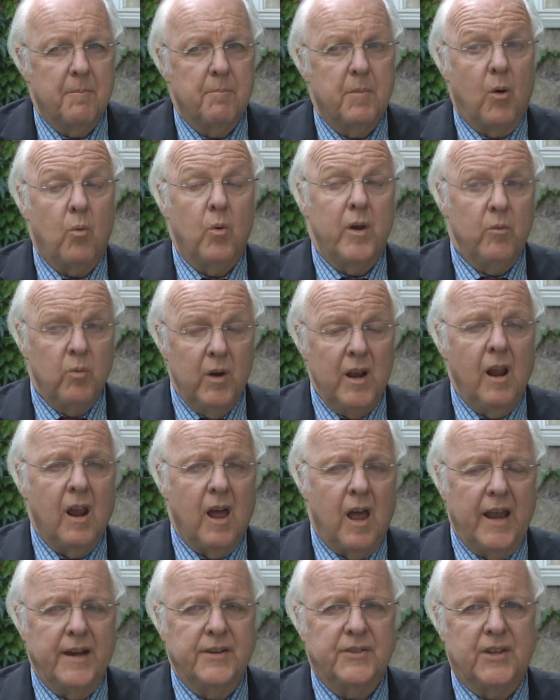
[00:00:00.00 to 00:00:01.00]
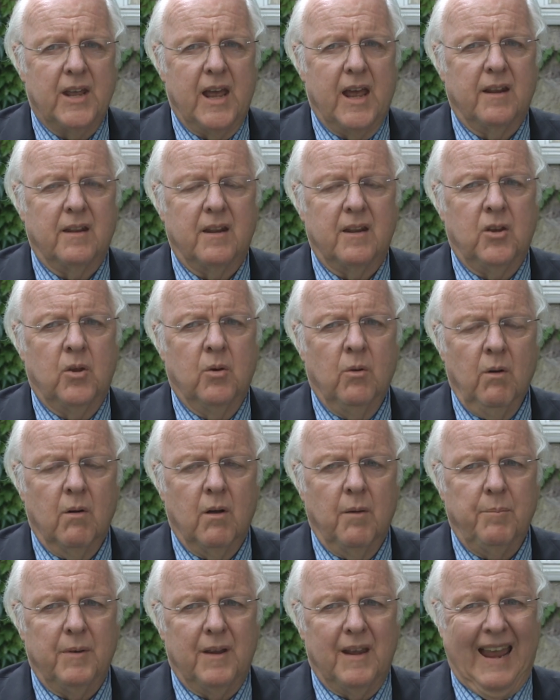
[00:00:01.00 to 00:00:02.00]
But we realize that
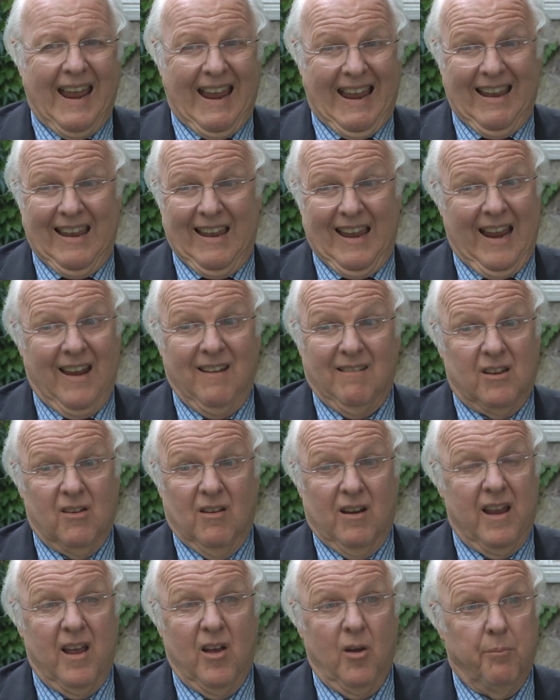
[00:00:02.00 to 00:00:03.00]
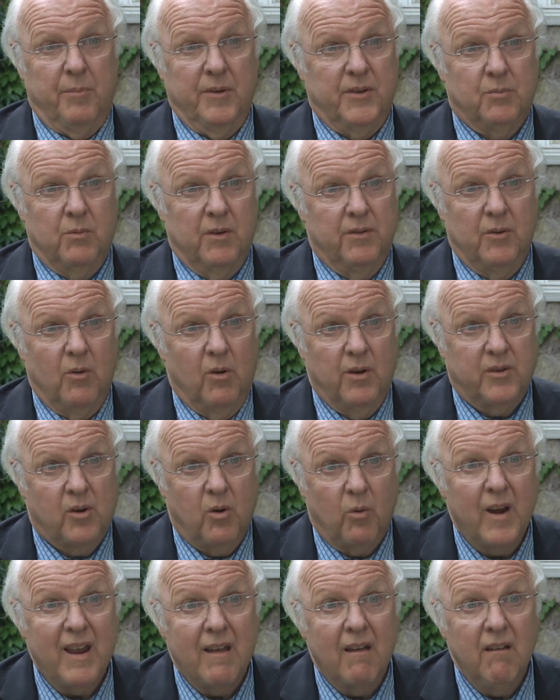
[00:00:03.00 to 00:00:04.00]
Europe ain't going to help us with North
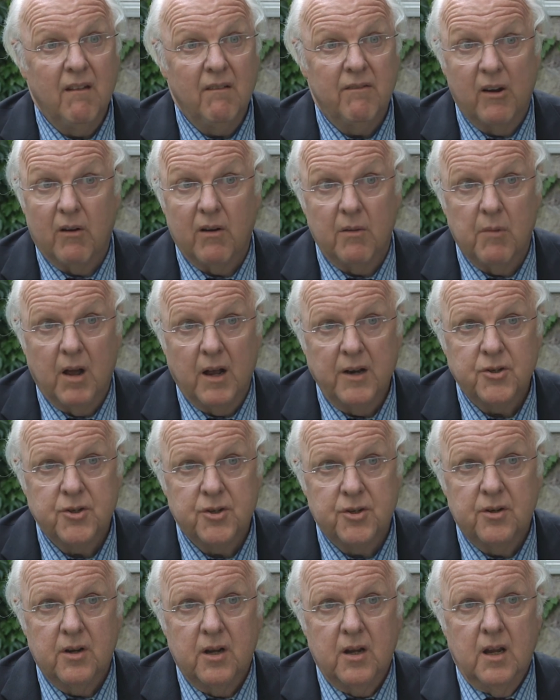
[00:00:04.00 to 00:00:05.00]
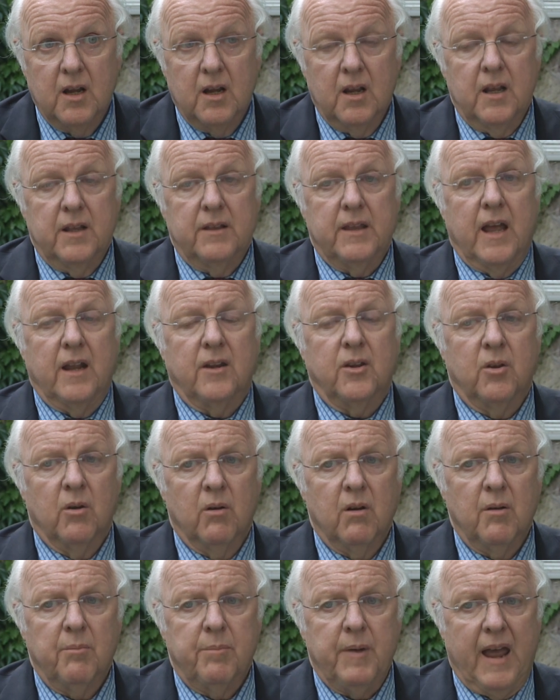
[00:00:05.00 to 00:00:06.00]
Korea very much, that
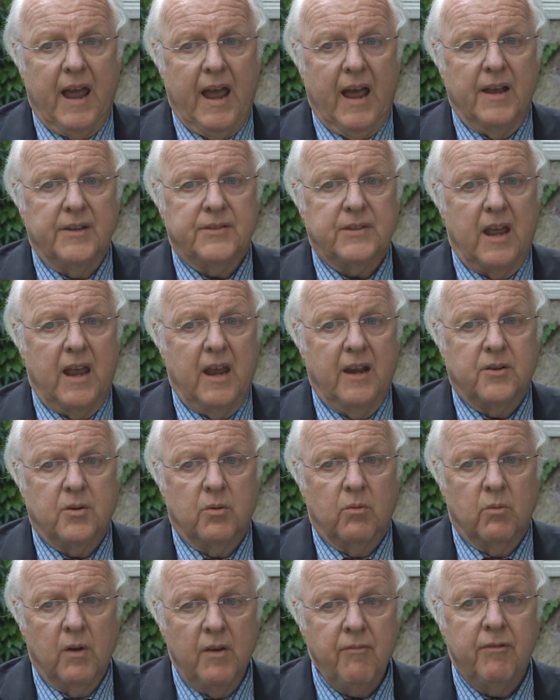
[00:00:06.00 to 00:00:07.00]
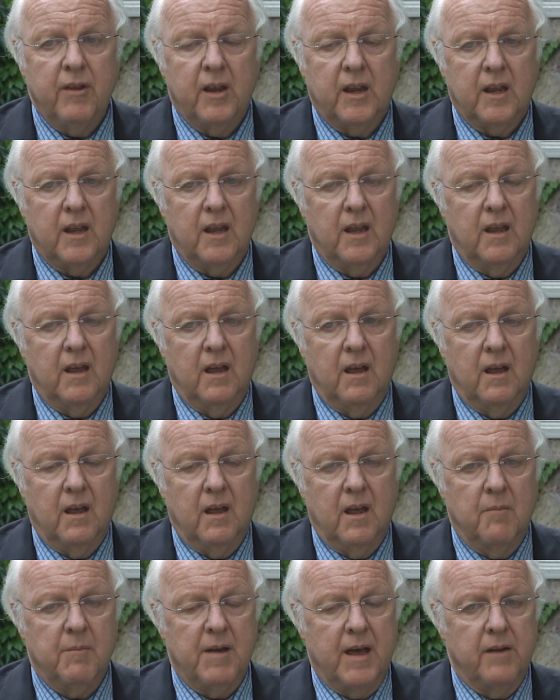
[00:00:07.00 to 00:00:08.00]
Europe has a terrific
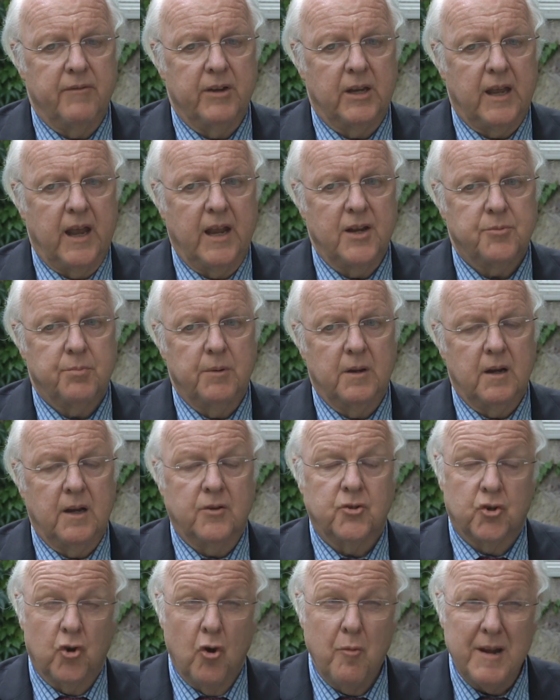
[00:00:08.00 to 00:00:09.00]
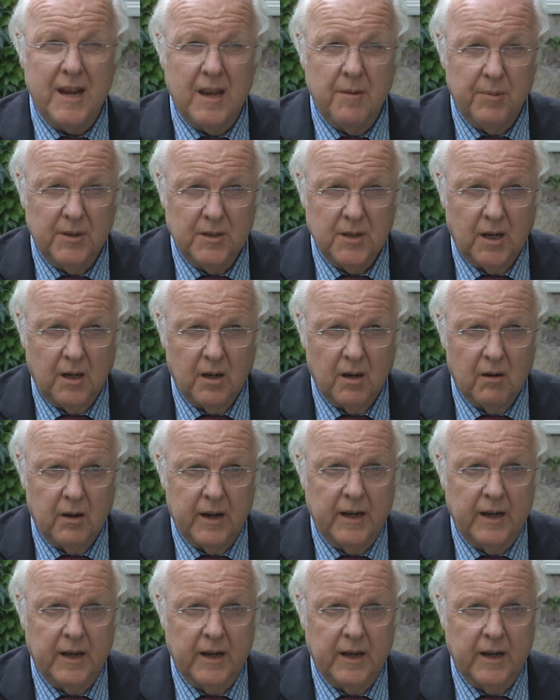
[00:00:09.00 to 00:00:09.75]
amount of engagement, in Germany in particular,